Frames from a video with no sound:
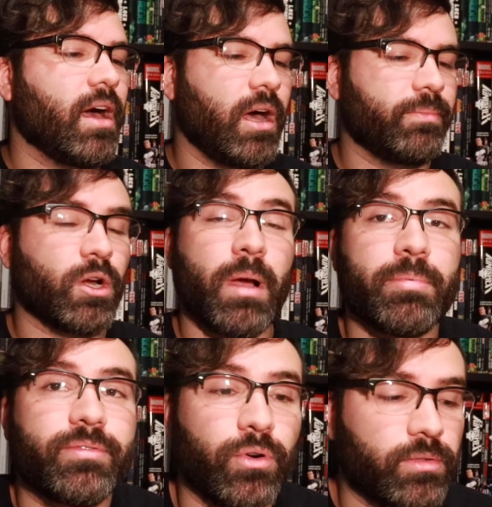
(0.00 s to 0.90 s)
They're my
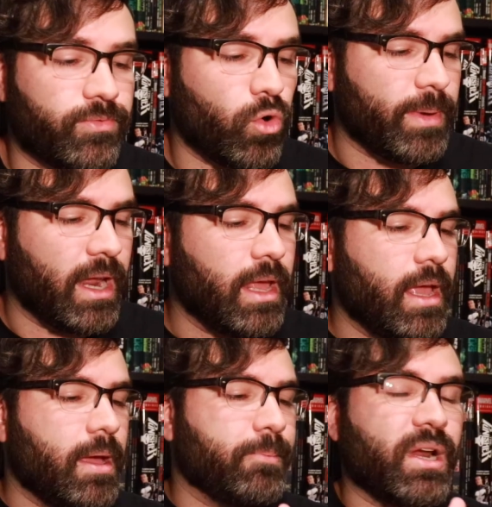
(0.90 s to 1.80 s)
preferred format.
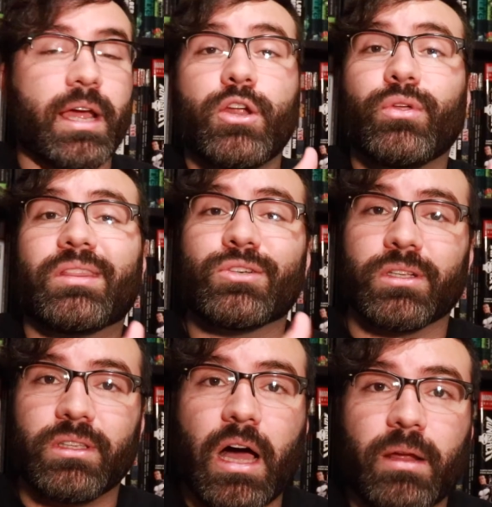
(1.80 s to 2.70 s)
But I know that there's a
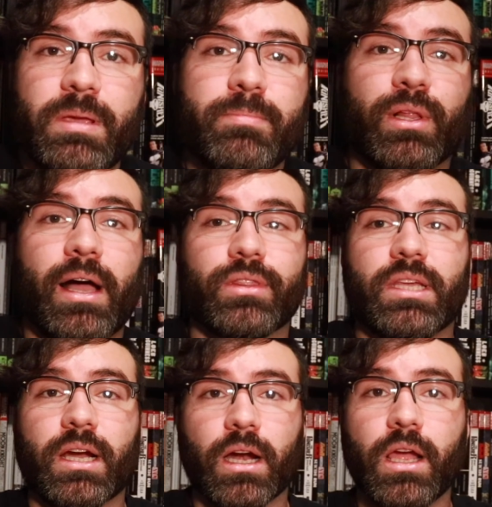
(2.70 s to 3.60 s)
lot of people out
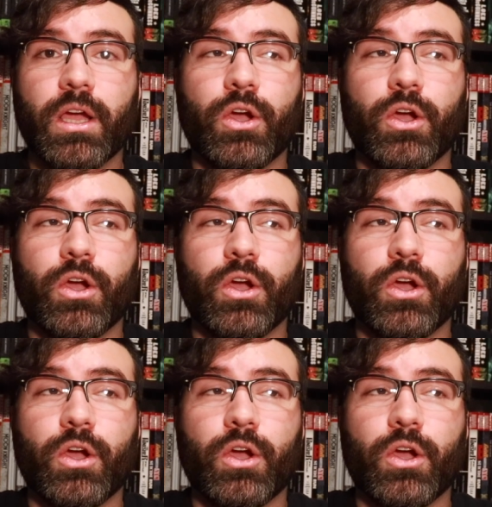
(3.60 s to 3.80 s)
there